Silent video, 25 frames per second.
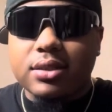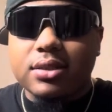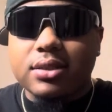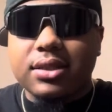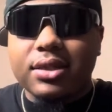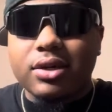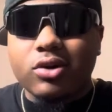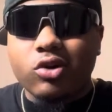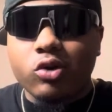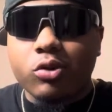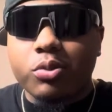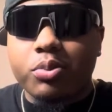
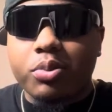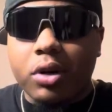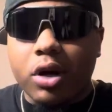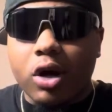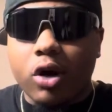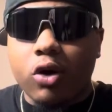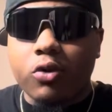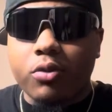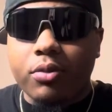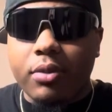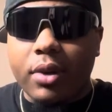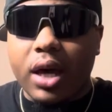Two
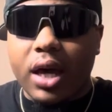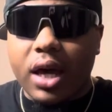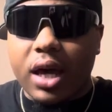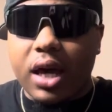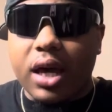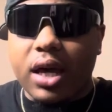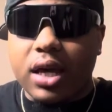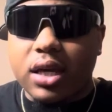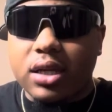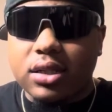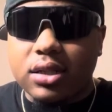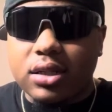Pro
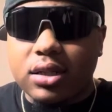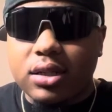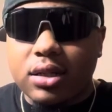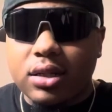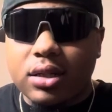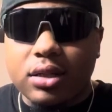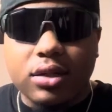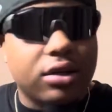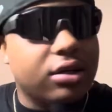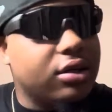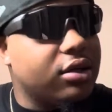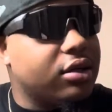Mag
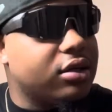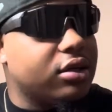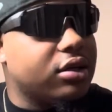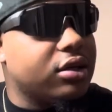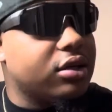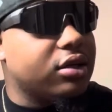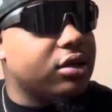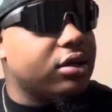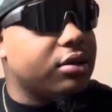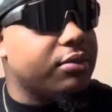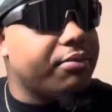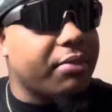
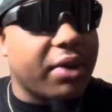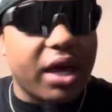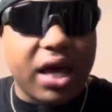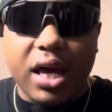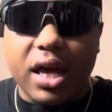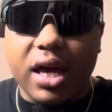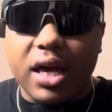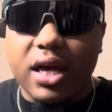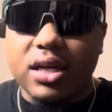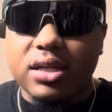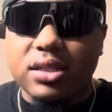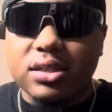uh,
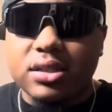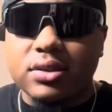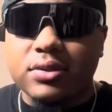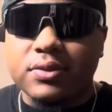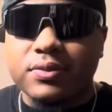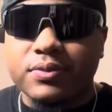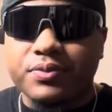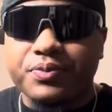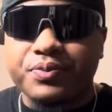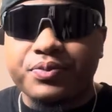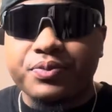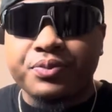mags.
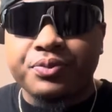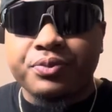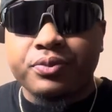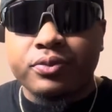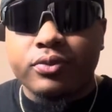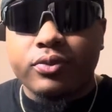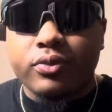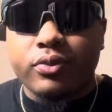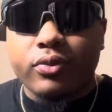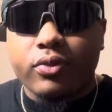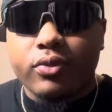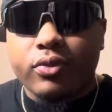
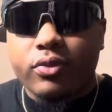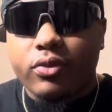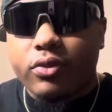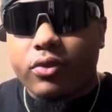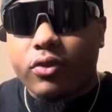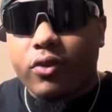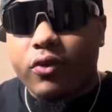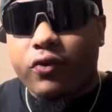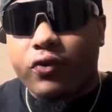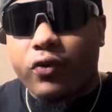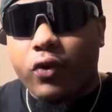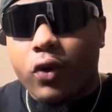
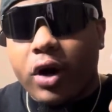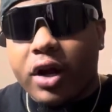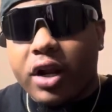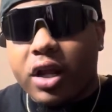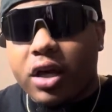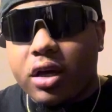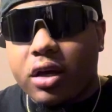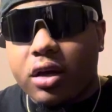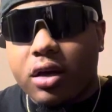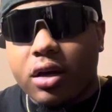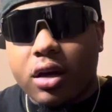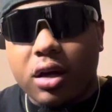
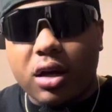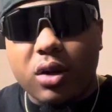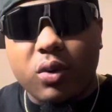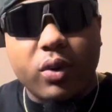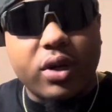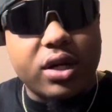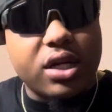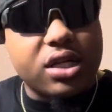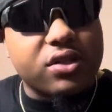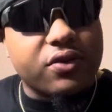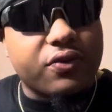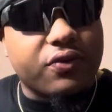40.
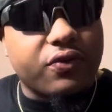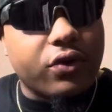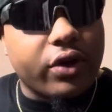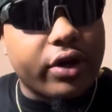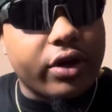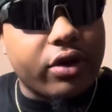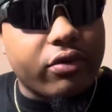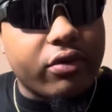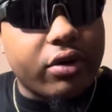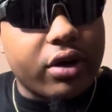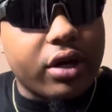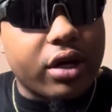What is it?
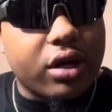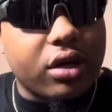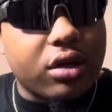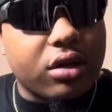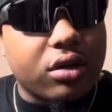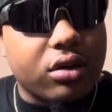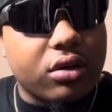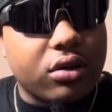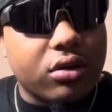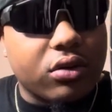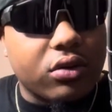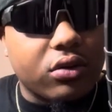40 round?
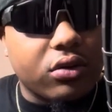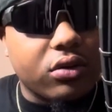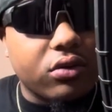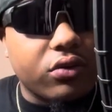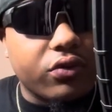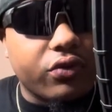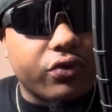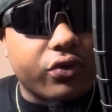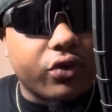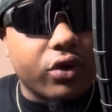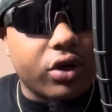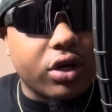
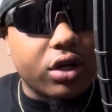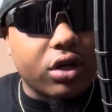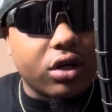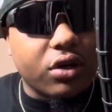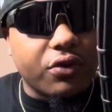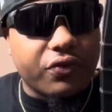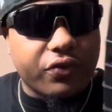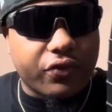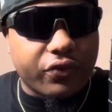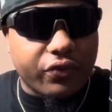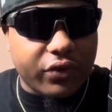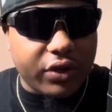
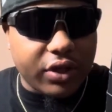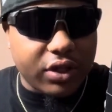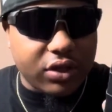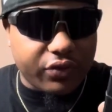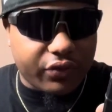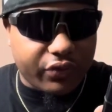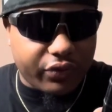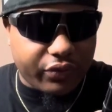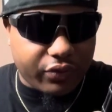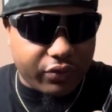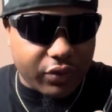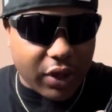40. It's,
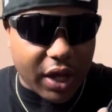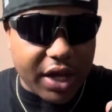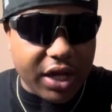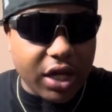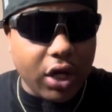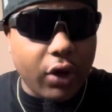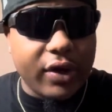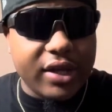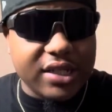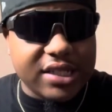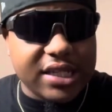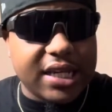I
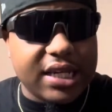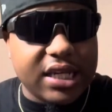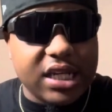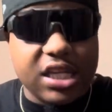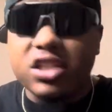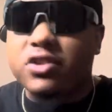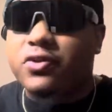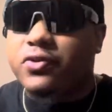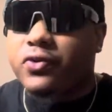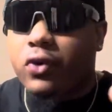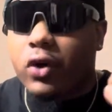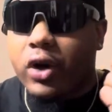know it's at
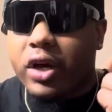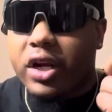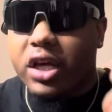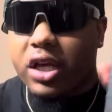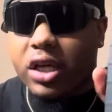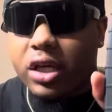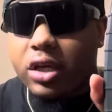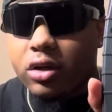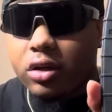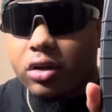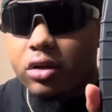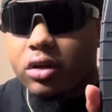least 40
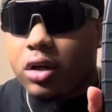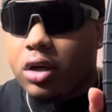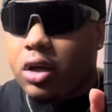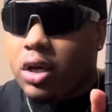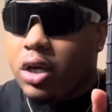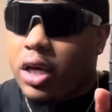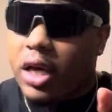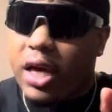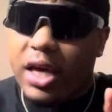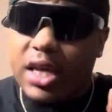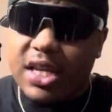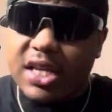in here.
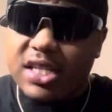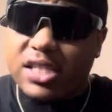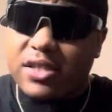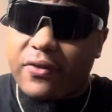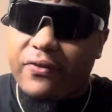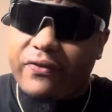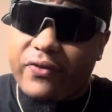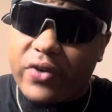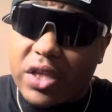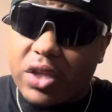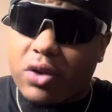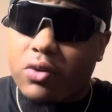And this is
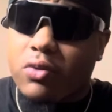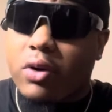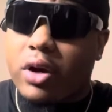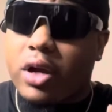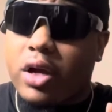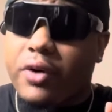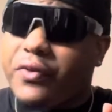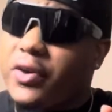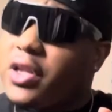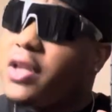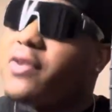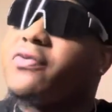50
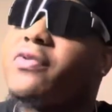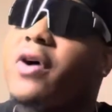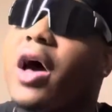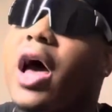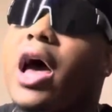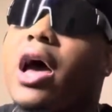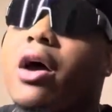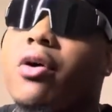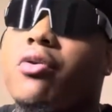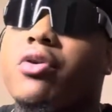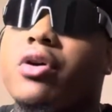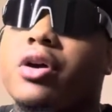round,
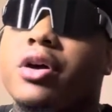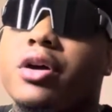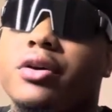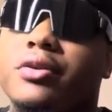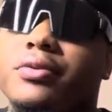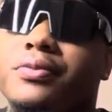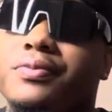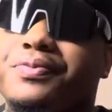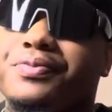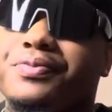55 round.